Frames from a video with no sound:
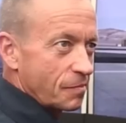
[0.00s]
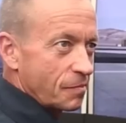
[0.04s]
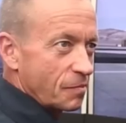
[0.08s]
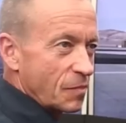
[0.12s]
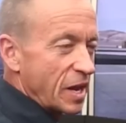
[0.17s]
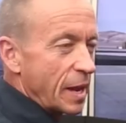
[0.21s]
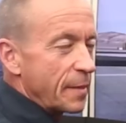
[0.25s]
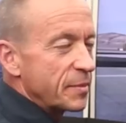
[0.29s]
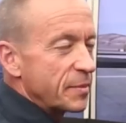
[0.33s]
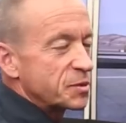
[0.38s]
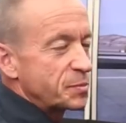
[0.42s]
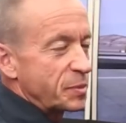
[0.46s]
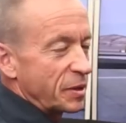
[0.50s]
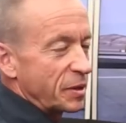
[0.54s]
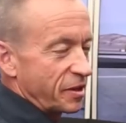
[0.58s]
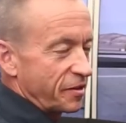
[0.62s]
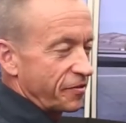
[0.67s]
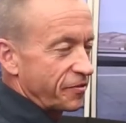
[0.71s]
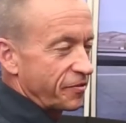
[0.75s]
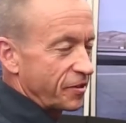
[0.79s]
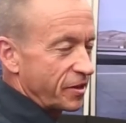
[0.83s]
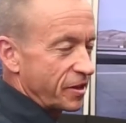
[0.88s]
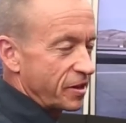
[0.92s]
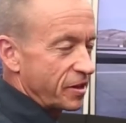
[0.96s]
My name is
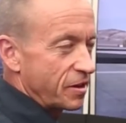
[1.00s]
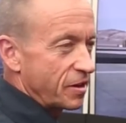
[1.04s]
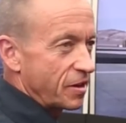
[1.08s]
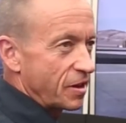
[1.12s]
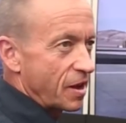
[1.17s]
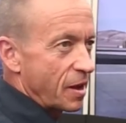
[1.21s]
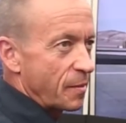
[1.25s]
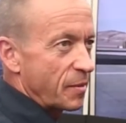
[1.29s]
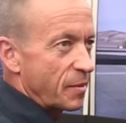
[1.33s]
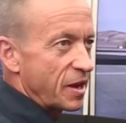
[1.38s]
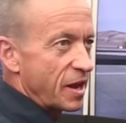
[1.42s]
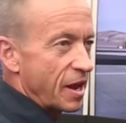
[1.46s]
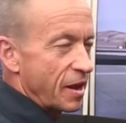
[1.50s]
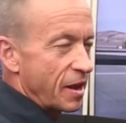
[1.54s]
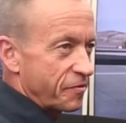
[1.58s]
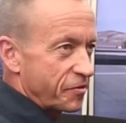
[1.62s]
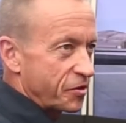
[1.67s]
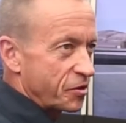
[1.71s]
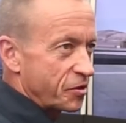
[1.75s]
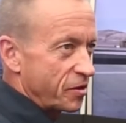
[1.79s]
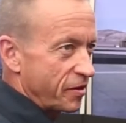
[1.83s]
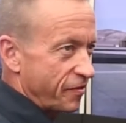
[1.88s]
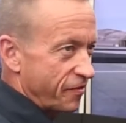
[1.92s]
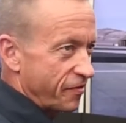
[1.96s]
Billy Flynn. I'm an
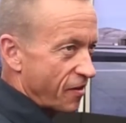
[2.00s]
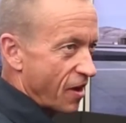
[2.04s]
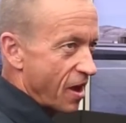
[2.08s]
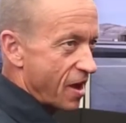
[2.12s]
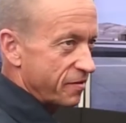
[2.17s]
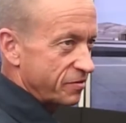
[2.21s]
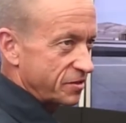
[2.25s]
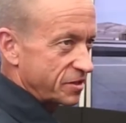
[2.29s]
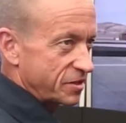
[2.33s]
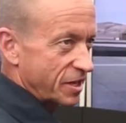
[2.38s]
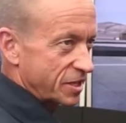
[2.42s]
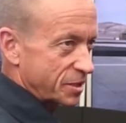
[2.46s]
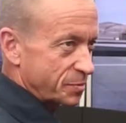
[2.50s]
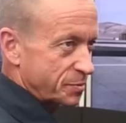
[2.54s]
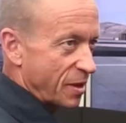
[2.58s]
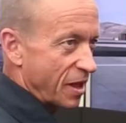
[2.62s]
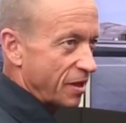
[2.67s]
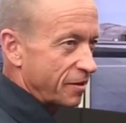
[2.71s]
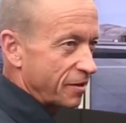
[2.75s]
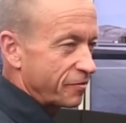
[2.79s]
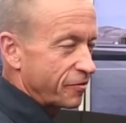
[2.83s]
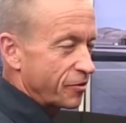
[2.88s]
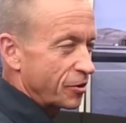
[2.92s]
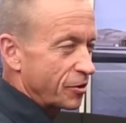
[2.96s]
F-35 test
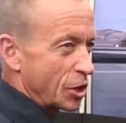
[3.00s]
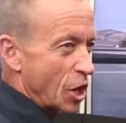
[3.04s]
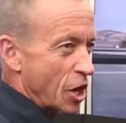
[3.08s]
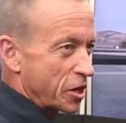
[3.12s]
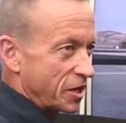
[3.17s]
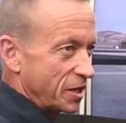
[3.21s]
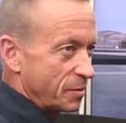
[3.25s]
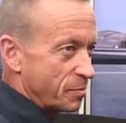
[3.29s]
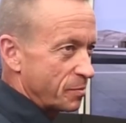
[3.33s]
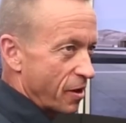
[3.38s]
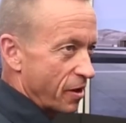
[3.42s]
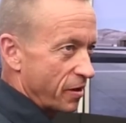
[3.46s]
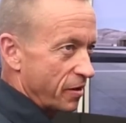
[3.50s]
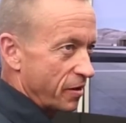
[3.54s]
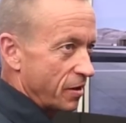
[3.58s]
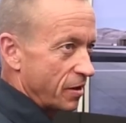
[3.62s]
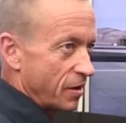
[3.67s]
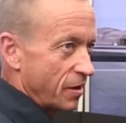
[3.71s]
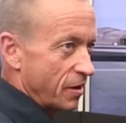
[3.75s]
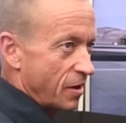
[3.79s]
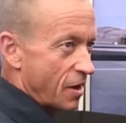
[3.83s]
pilot for Lockheed Martin.